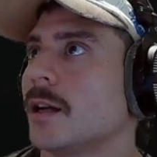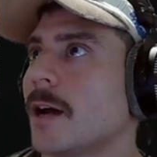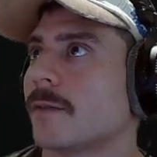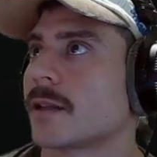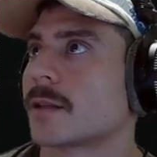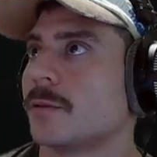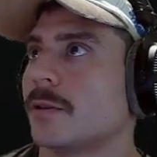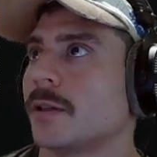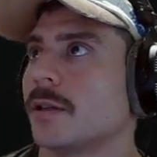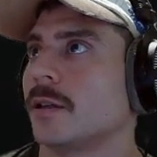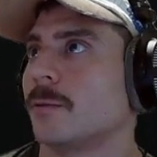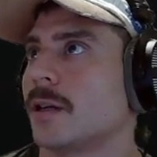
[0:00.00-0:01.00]
After this
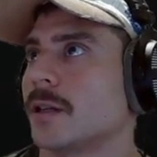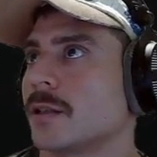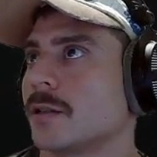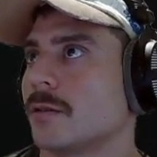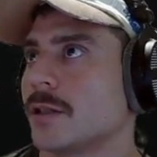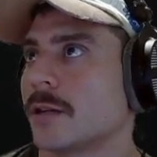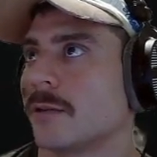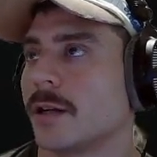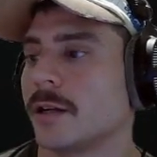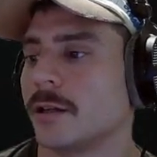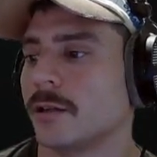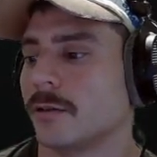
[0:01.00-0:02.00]
point, you want to generate
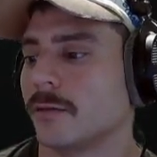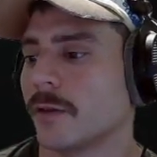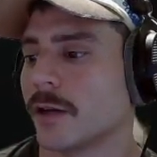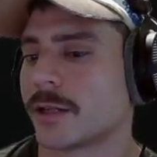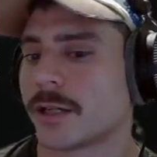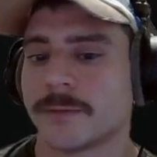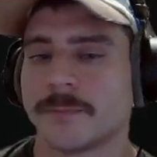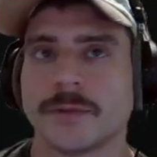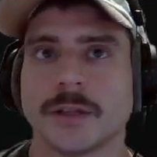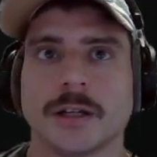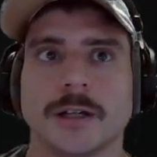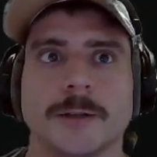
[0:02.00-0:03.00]
a new version.
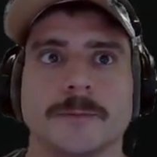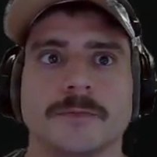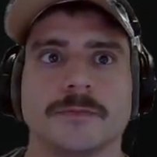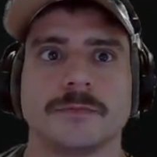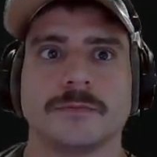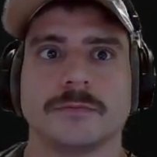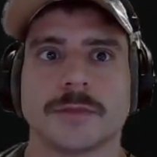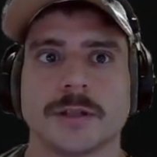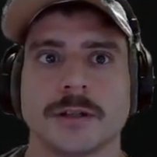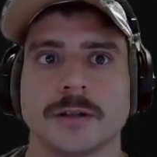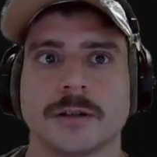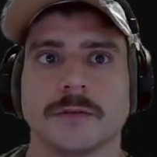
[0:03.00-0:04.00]
So
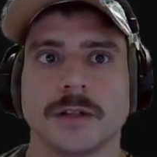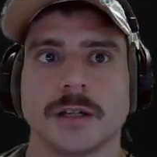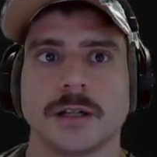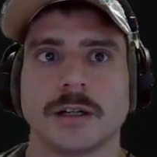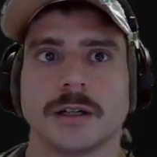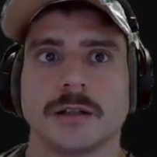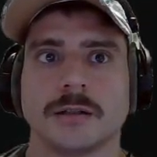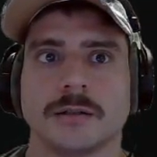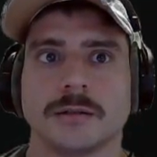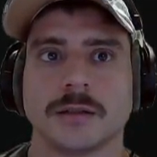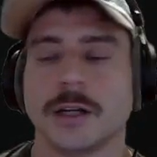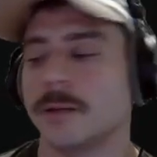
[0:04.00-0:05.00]
you can go over here.
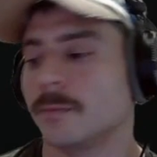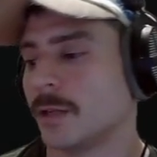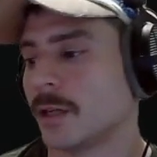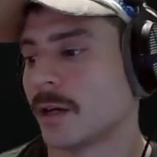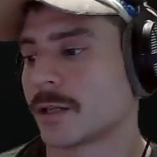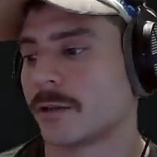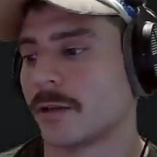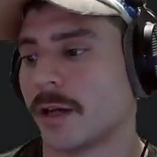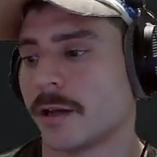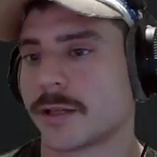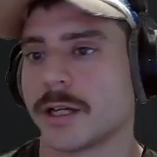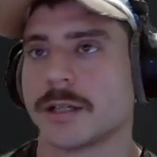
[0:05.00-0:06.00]
You can also go to
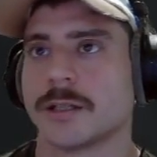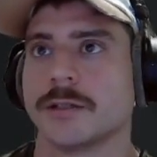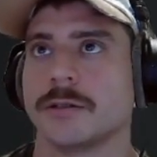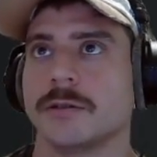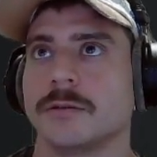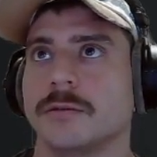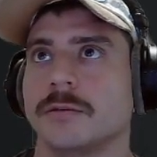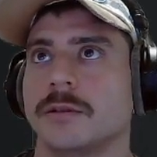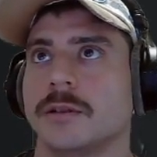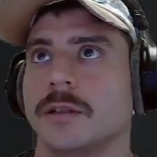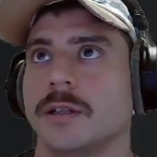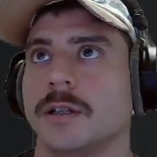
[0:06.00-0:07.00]
health check to
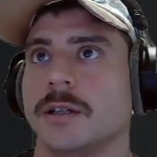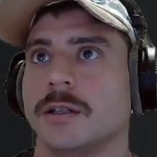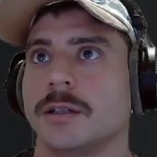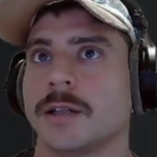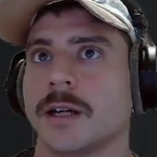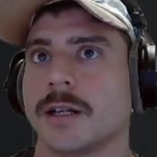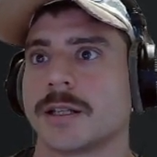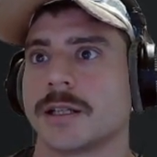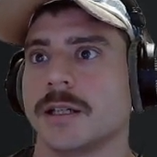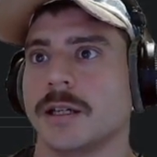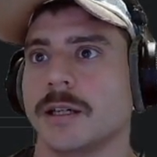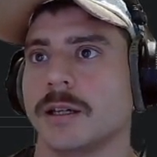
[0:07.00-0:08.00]
kind of
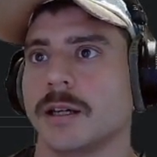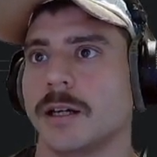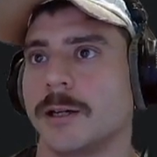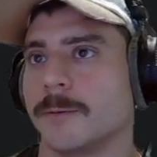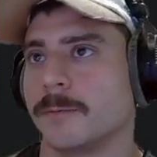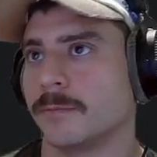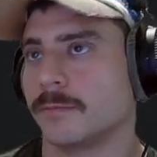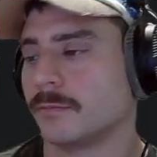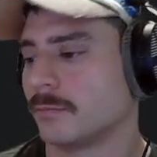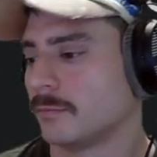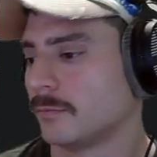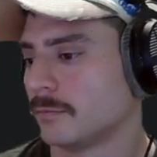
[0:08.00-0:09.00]
see
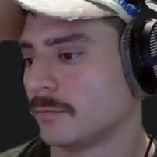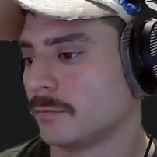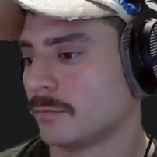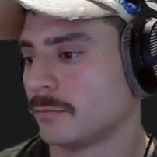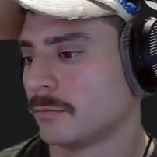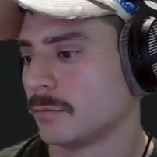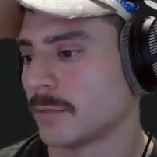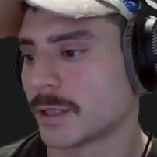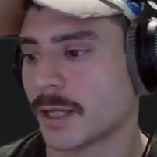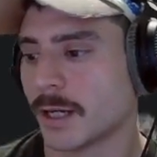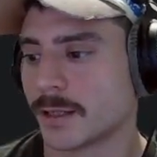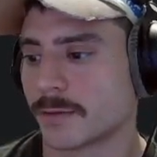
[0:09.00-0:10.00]
the
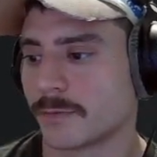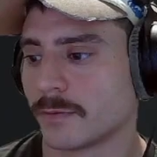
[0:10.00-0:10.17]
status